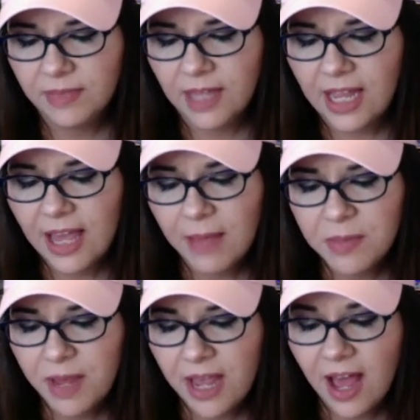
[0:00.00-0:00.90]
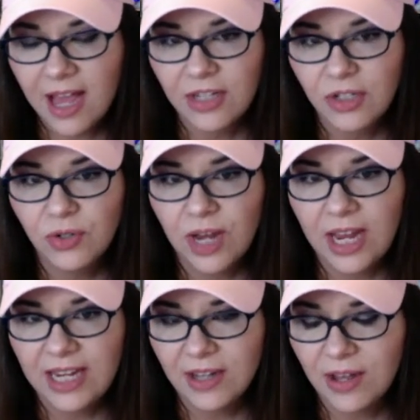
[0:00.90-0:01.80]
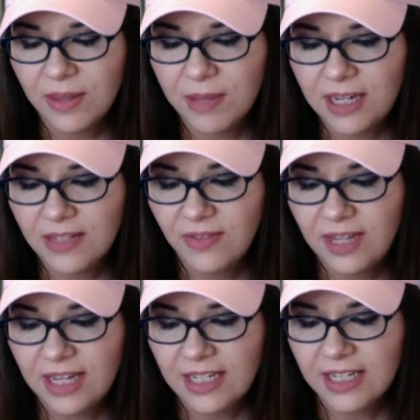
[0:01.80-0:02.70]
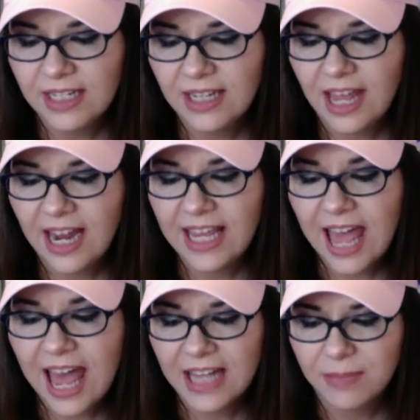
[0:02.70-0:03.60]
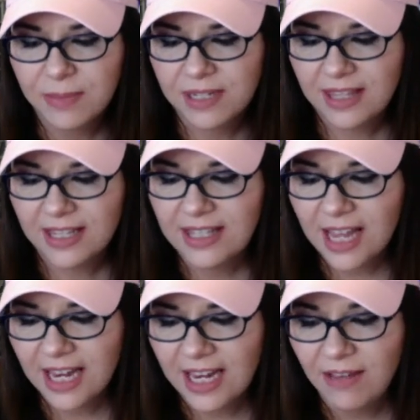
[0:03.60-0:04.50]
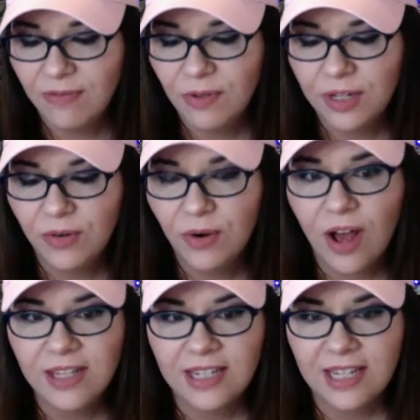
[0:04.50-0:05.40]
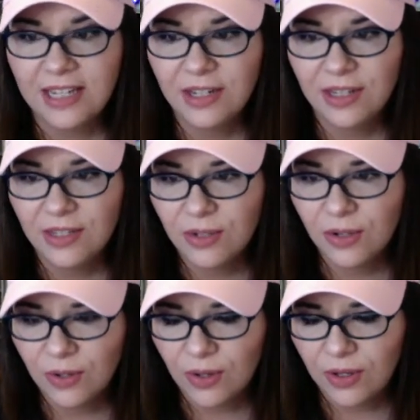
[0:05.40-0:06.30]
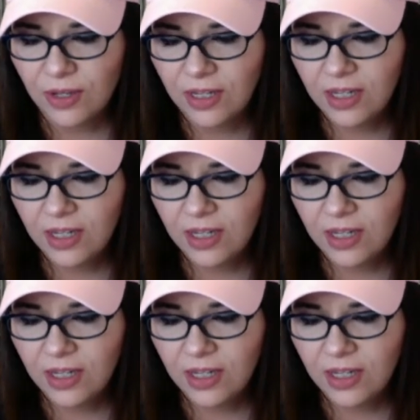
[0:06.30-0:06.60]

I kept my eyes trained on the bunny's feet, and I gasped the second he fully crossed into the circle.